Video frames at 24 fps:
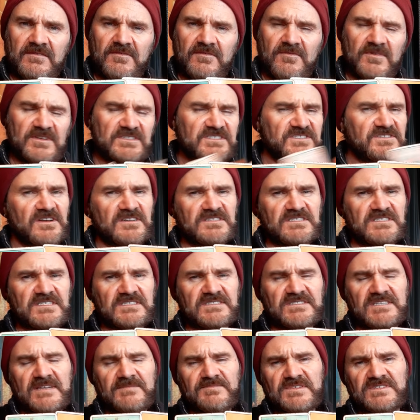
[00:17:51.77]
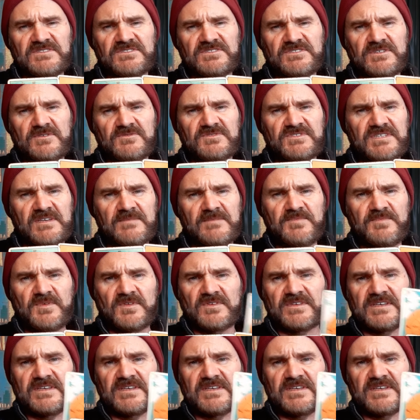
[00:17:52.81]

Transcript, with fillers: What starts as something so simple